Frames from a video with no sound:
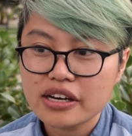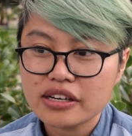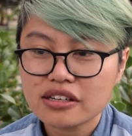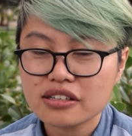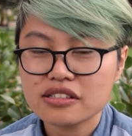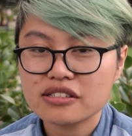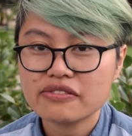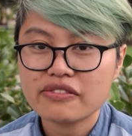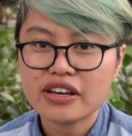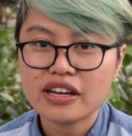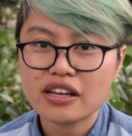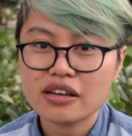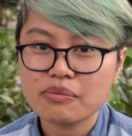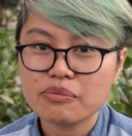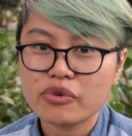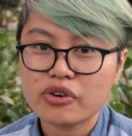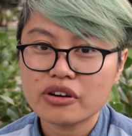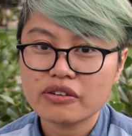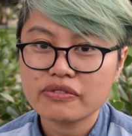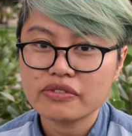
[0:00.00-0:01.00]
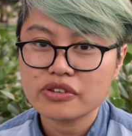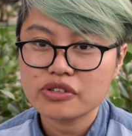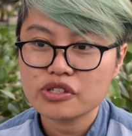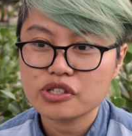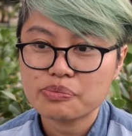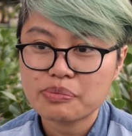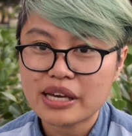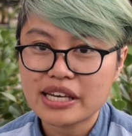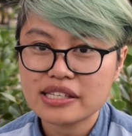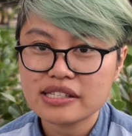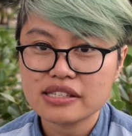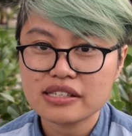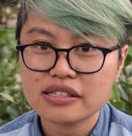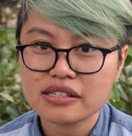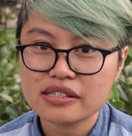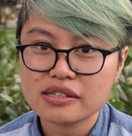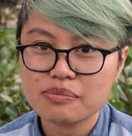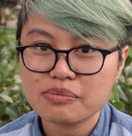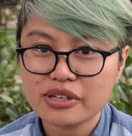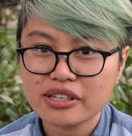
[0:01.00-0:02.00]
cultivating more of those
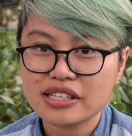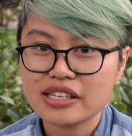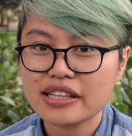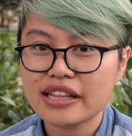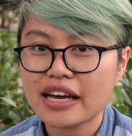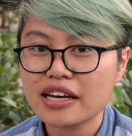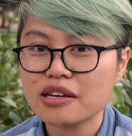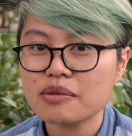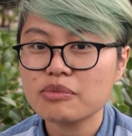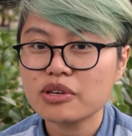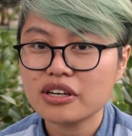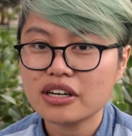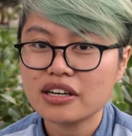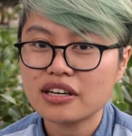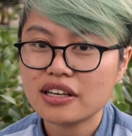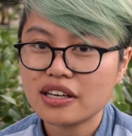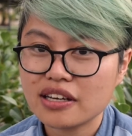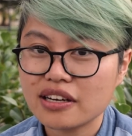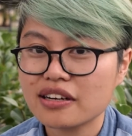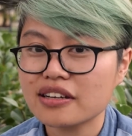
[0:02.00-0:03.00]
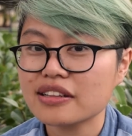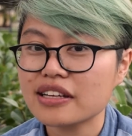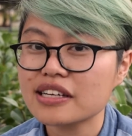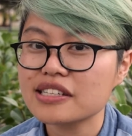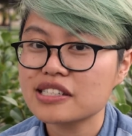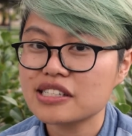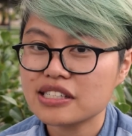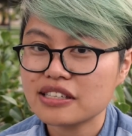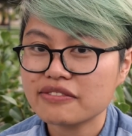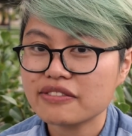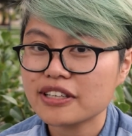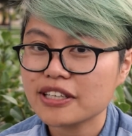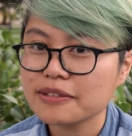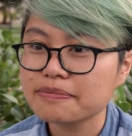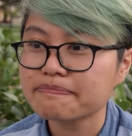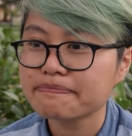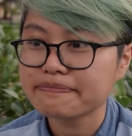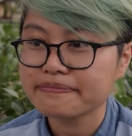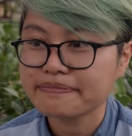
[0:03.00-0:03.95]
spaces and building that community here in the SGV.